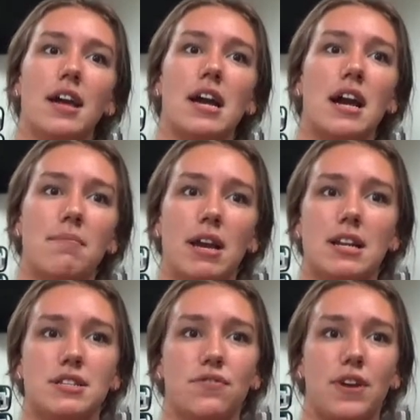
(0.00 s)
coming in
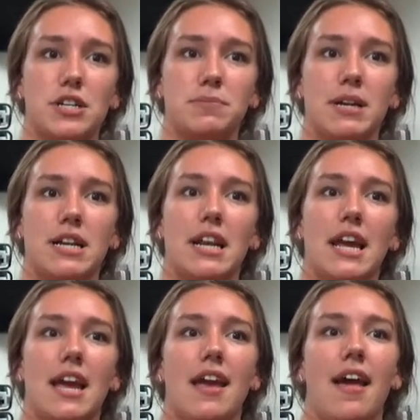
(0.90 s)
as a freshman
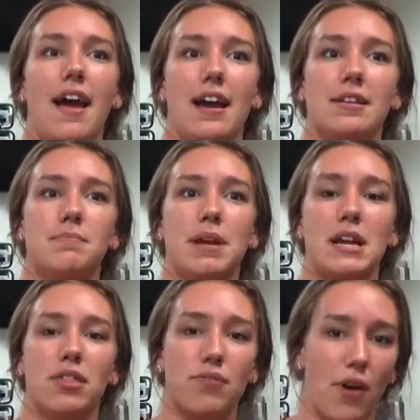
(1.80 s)
and
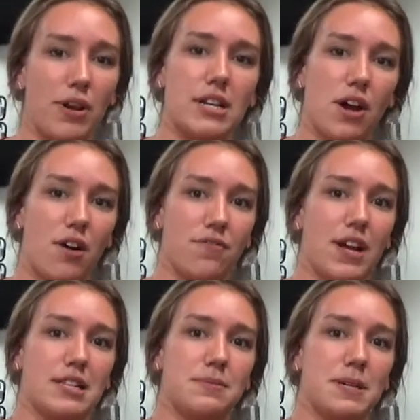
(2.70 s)
being thrown into
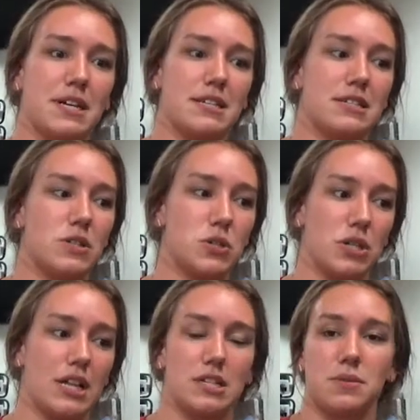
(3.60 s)
offense, because
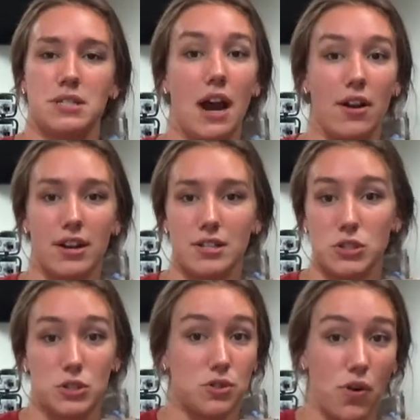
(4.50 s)
usually that's what Tara does. You're
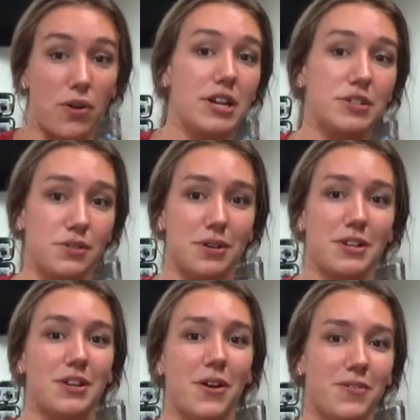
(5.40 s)
just thrown into it.
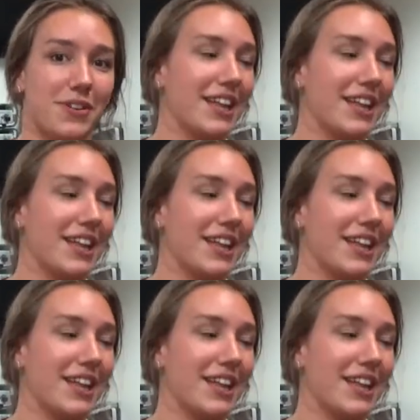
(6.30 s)
You don't